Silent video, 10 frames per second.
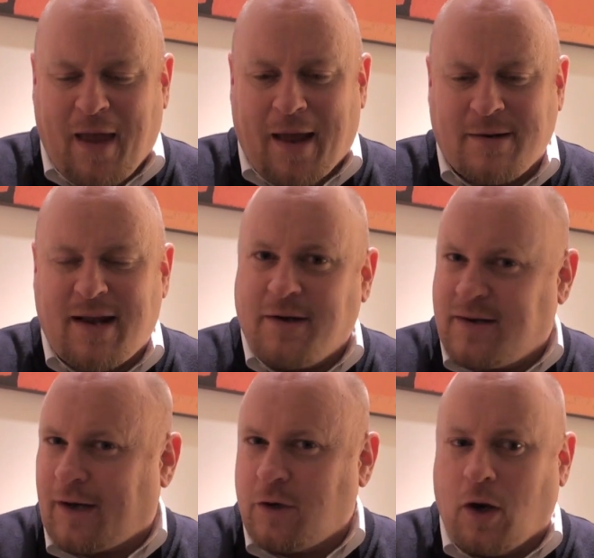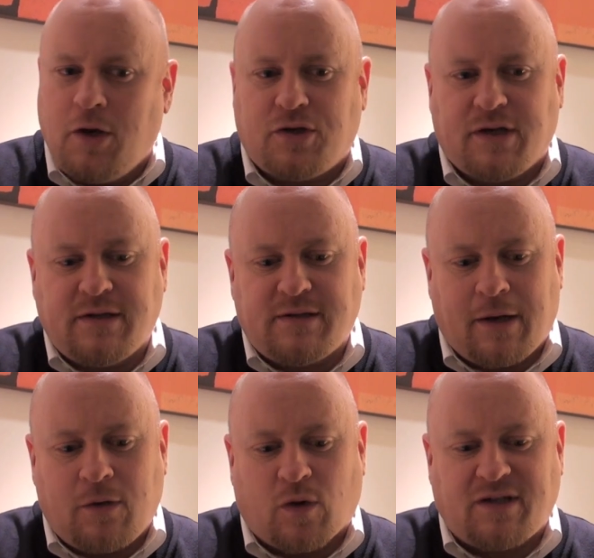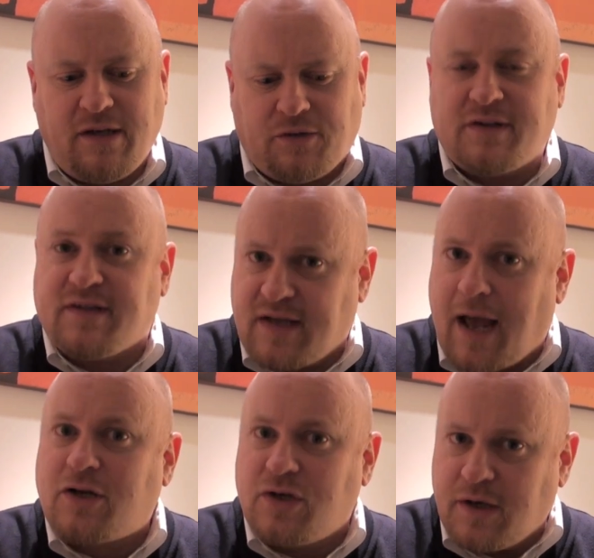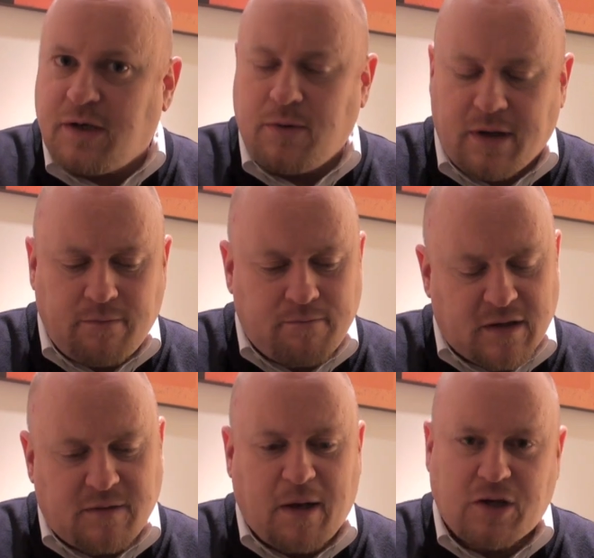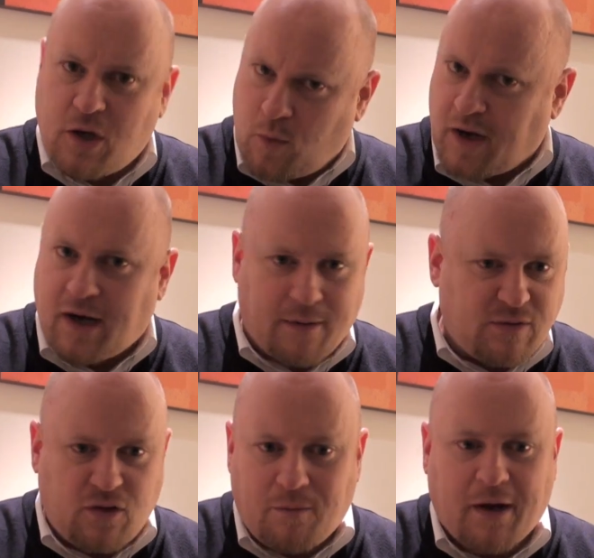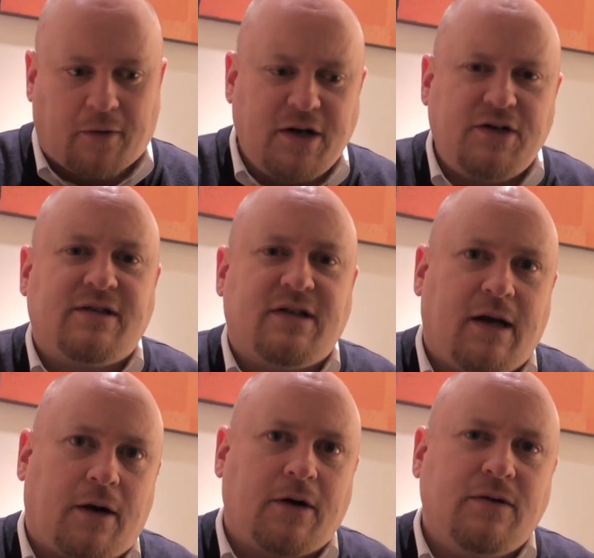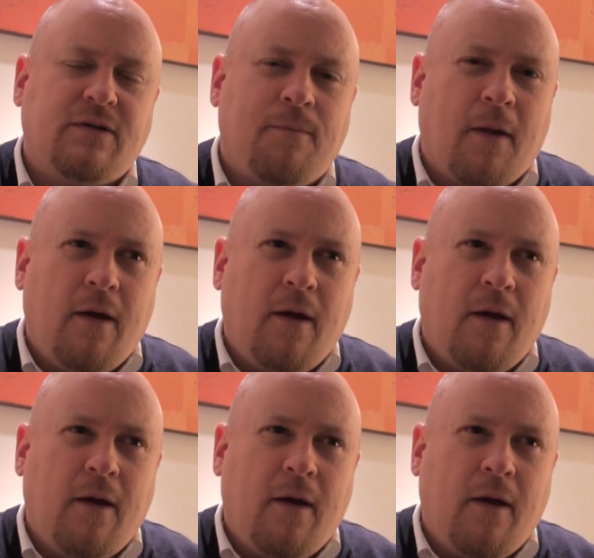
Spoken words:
and technologies. And what Citrix is actually doing, especially when it comes to migration scenarios,